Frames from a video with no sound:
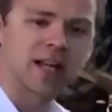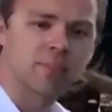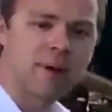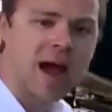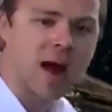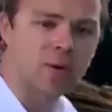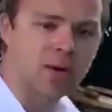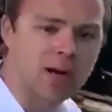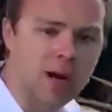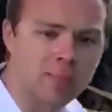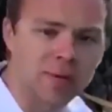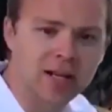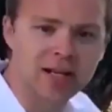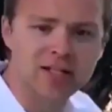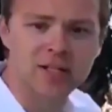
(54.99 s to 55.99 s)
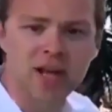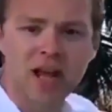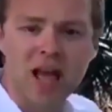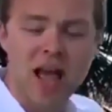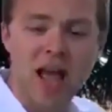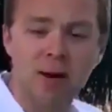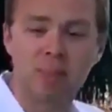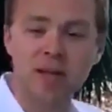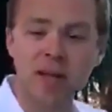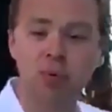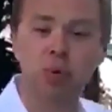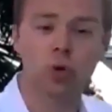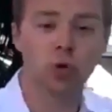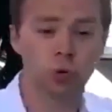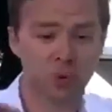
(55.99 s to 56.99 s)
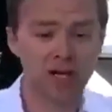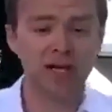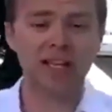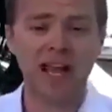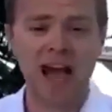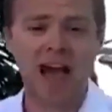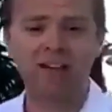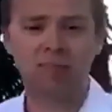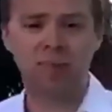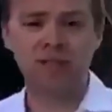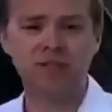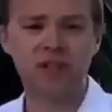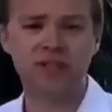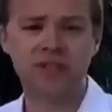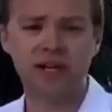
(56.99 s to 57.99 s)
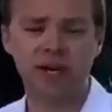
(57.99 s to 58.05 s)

in power companies and people who really have business